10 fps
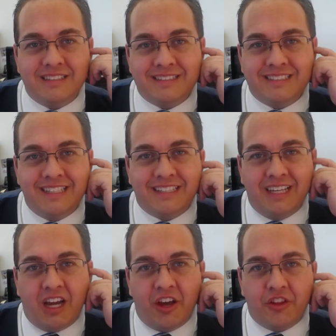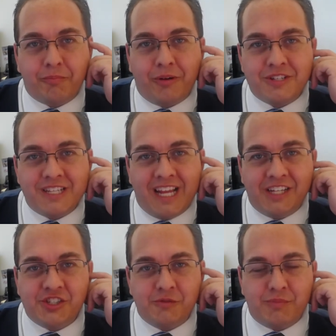the other person
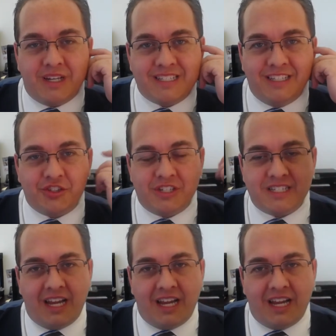has your best interest.